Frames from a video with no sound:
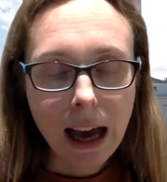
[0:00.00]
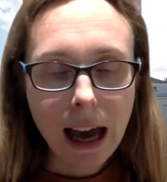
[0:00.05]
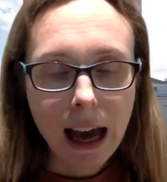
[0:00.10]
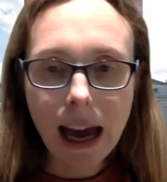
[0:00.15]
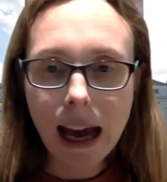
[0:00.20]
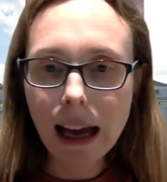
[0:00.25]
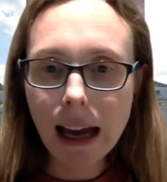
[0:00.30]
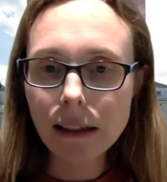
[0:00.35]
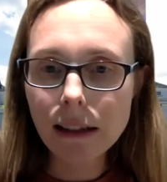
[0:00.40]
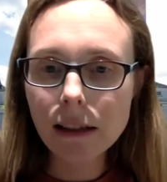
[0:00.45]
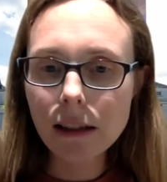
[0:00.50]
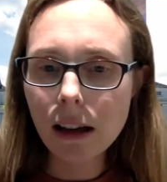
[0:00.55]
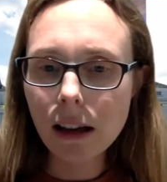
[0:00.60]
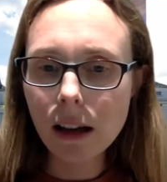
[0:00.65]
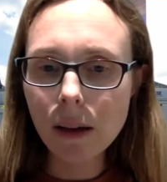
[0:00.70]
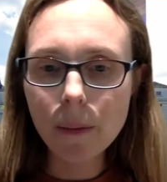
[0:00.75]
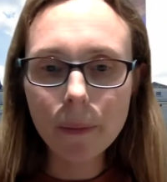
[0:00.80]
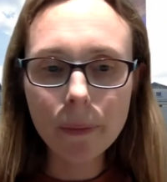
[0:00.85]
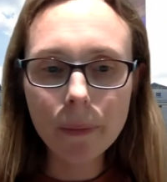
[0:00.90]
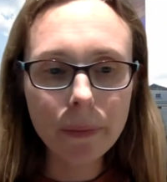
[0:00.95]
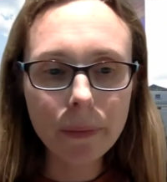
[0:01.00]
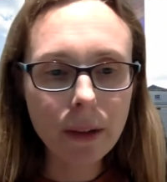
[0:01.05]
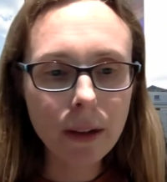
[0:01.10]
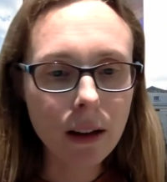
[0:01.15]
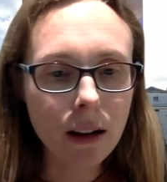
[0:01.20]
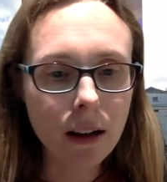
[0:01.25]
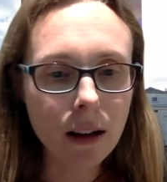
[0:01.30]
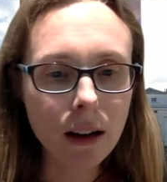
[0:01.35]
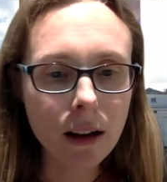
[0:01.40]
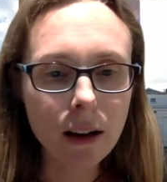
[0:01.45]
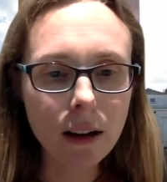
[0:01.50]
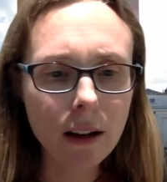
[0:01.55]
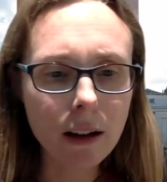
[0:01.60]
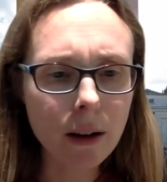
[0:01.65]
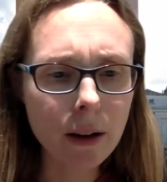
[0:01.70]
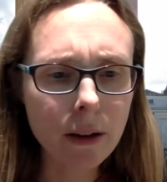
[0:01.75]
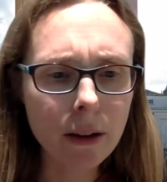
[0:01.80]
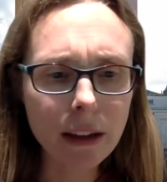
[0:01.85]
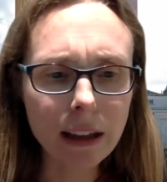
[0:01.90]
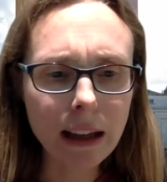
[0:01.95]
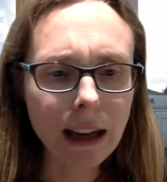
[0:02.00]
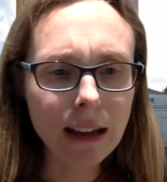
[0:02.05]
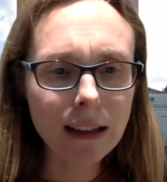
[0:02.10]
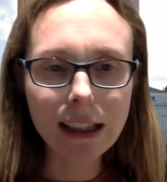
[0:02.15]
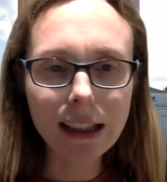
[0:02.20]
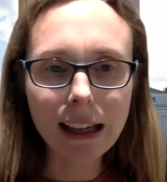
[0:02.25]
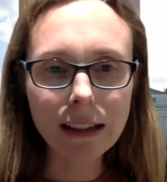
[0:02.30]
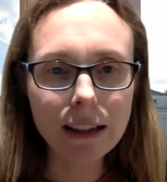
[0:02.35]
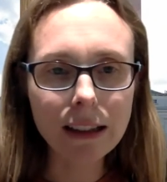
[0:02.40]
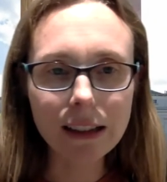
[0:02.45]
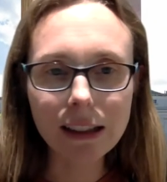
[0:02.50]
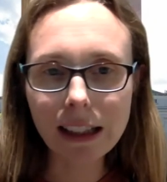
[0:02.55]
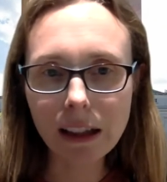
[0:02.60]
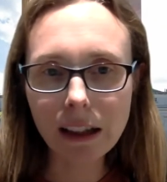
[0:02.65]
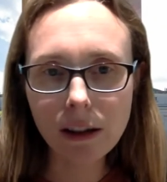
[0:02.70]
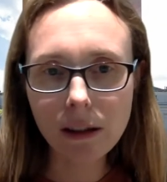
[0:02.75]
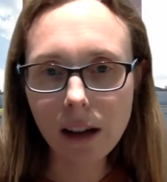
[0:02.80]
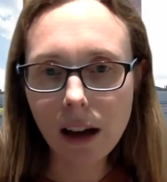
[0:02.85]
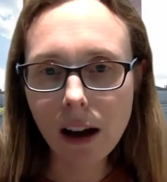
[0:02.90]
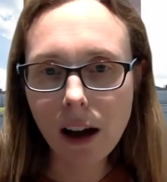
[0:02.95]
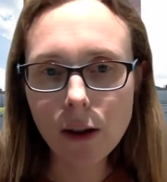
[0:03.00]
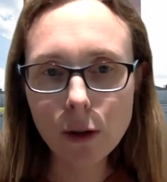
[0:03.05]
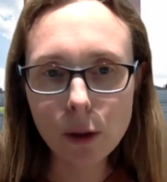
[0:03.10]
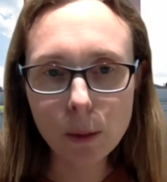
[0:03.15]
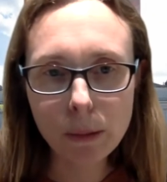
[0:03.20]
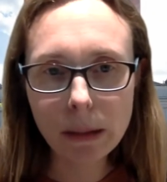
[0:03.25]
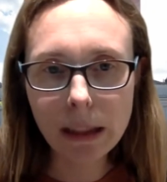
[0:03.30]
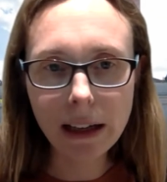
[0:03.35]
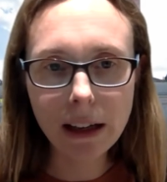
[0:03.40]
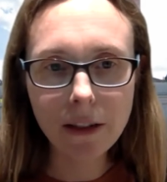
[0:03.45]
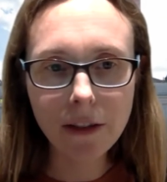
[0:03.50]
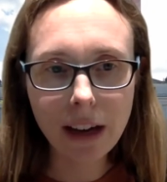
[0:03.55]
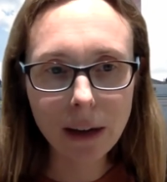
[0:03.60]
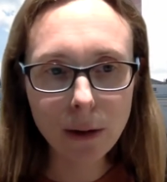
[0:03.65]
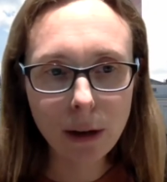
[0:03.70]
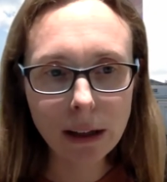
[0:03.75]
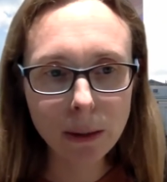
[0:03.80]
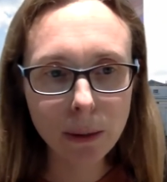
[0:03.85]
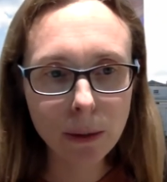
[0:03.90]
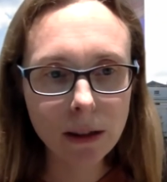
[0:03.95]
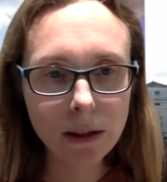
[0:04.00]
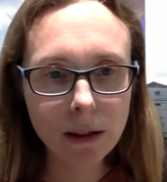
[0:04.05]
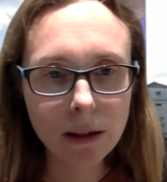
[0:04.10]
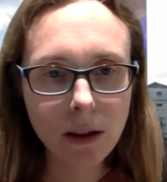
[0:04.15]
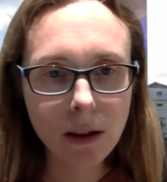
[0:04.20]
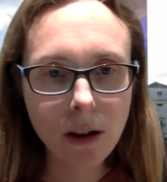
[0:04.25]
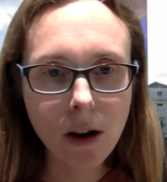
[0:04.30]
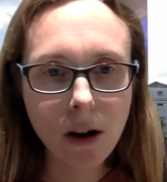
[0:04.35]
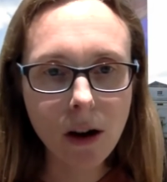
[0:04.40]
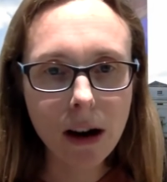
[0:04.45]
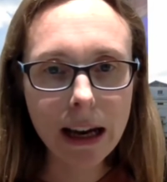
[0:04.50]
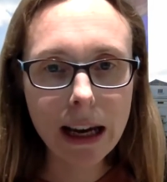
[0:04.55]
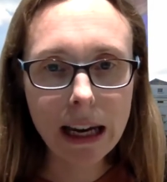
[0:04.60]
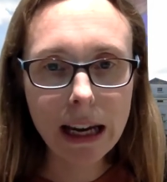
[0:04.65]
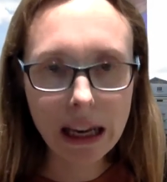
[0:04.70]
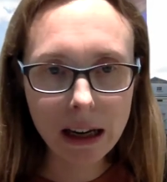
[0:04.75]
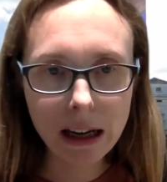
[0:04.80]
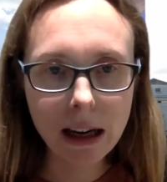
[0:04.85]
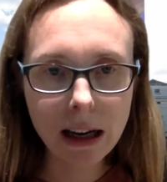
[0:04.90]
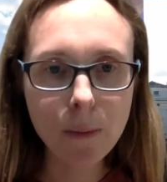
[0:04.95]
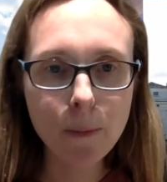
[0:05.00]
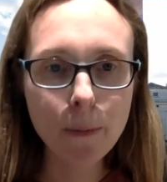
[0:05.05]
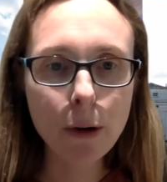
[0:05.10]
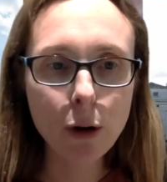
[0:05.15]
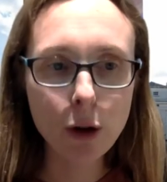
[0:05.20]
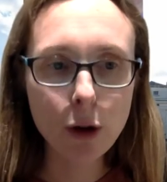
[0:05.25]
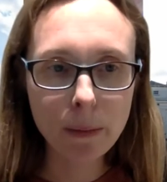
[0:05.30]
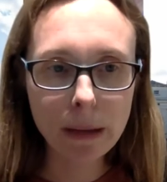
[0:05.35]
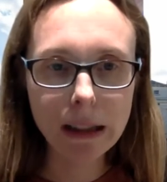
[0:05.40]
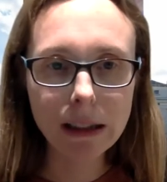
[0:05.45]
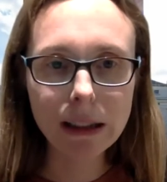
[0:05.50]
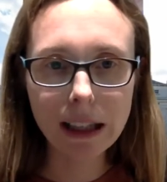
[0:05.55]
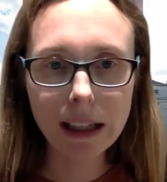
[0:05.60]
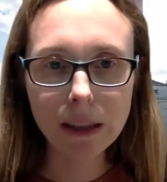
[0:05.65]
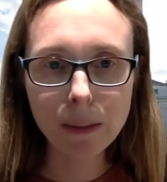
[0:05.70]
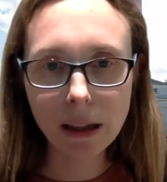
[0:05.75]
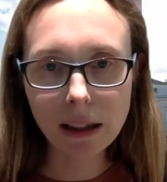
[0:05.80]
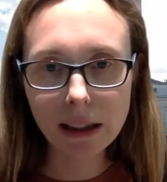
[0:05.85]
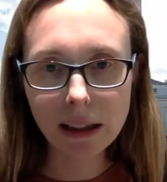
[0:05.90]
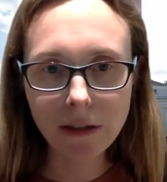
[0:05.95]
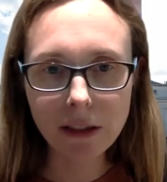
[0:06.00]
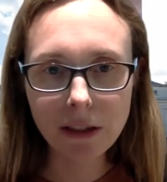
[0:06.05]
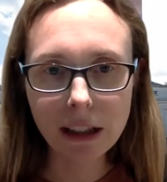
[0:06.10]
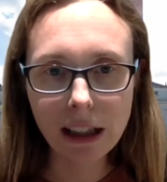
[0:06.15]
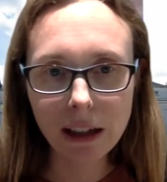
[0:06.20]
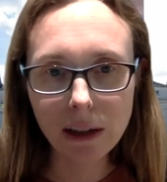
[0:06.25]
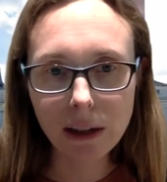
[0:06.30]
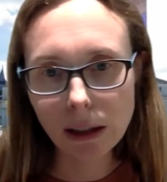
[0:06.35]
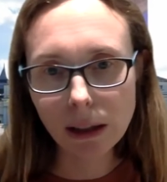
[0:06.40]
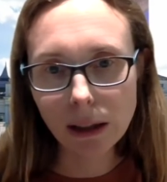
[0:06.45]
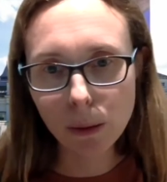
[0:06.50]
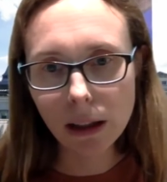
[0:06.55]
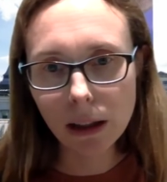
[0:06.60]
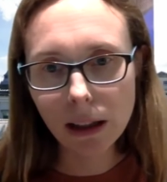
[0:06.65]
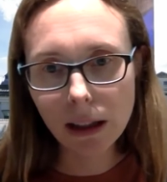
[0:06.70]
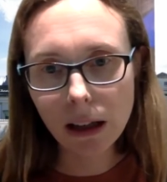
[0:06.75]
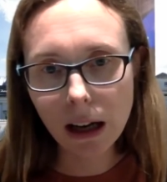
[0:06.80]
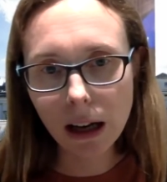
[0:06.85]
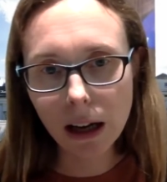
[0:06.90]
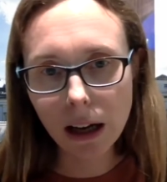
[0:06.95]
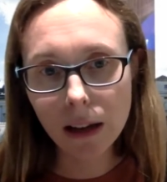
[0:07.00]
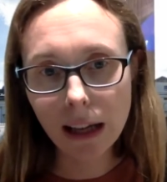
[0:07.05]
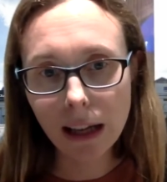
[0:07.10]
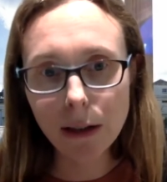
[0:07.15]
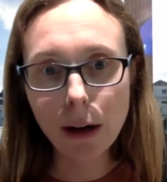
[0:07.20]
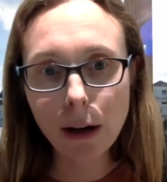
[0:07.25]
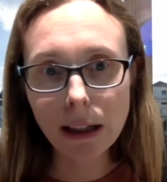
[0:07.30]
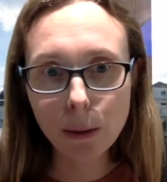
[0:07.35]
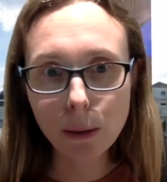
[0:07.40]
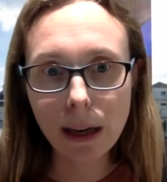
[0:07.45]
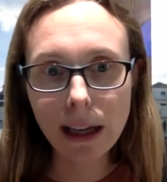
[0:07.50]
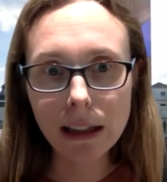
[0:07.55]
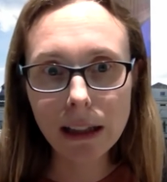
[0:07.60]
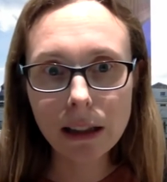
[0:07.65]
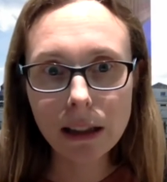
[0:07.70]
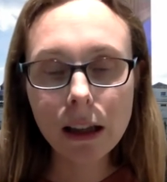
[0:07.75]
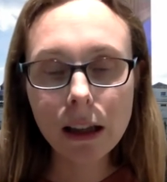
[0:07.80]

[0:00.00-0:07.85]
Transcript: And I think our stats are still 100% of our graduates are in employment 6 months after they graduate.